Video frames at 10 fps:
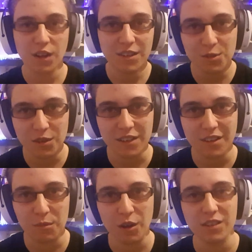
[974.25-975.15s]
until next
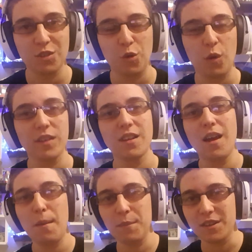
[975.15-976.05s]
time, guys, as always,
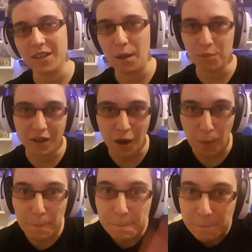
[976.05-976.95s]
Mr. Kaplan
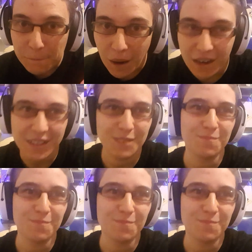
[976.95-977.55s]
out. Bye.